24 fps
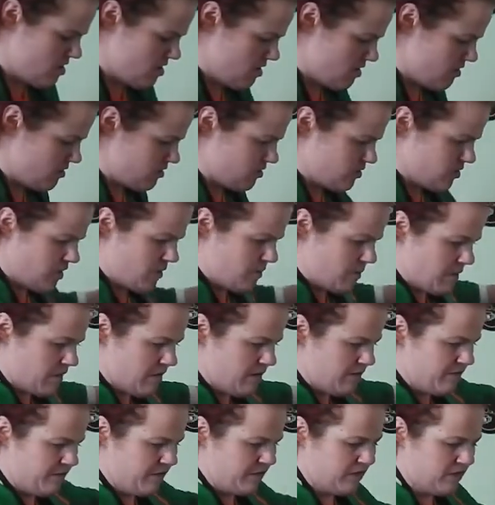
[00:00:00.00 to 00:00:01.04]
on top
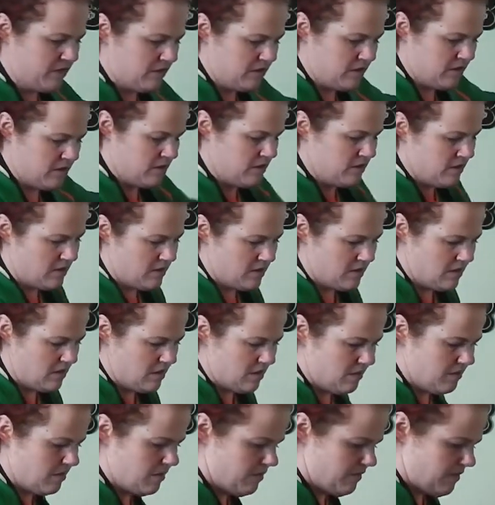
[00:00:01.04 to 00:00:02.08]
of.
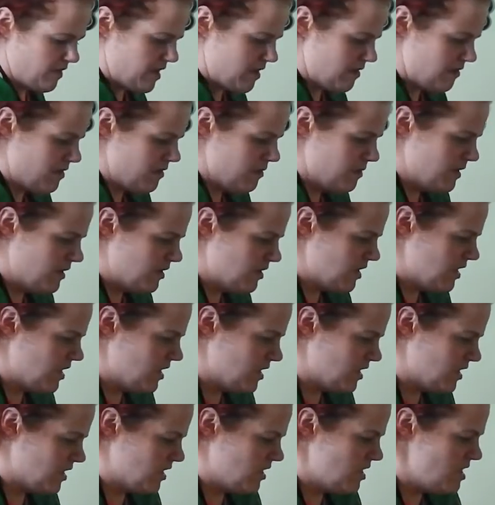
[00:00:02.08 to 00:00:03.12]
Move that out your way so you
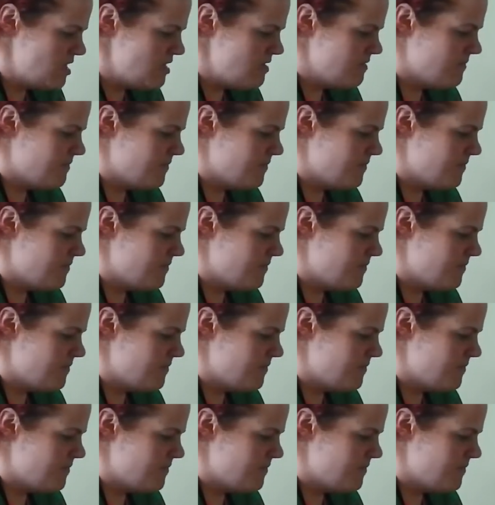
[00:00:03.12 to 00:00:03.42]
can see.